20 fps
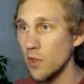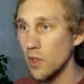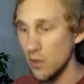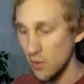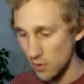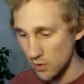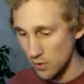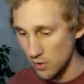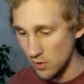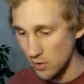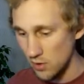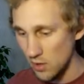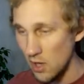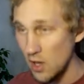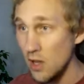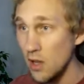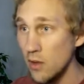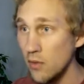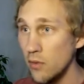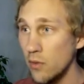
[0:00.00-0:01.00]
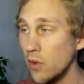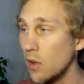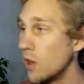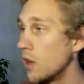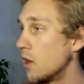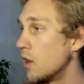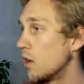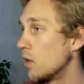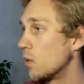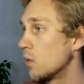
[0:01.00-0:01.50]
Save.
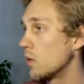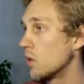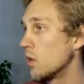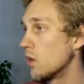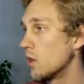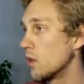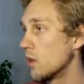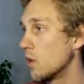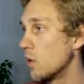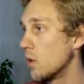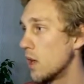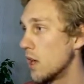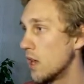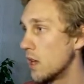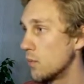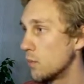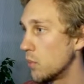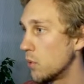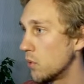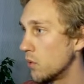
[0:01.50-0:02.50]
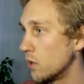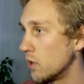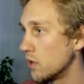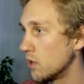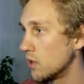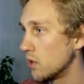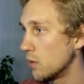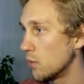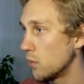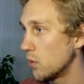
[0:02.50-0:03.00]
We're going to go ahead and pull it
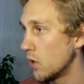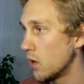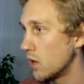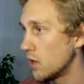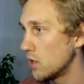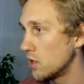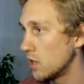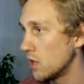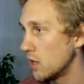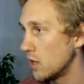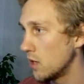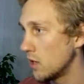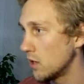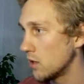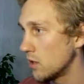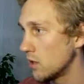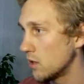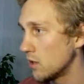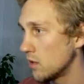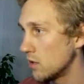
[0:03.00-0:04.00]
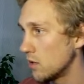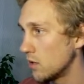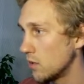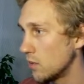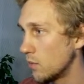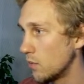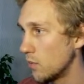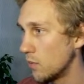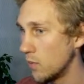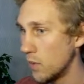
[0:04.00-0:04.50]
into the project
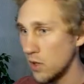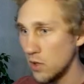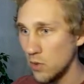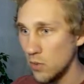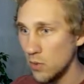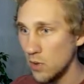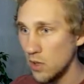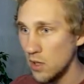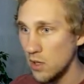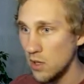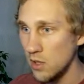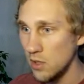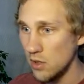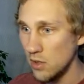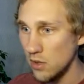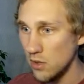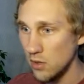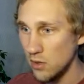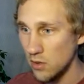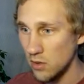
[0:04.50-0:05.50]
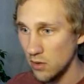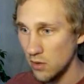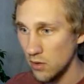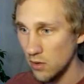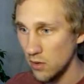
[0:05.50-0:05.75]
by doing this.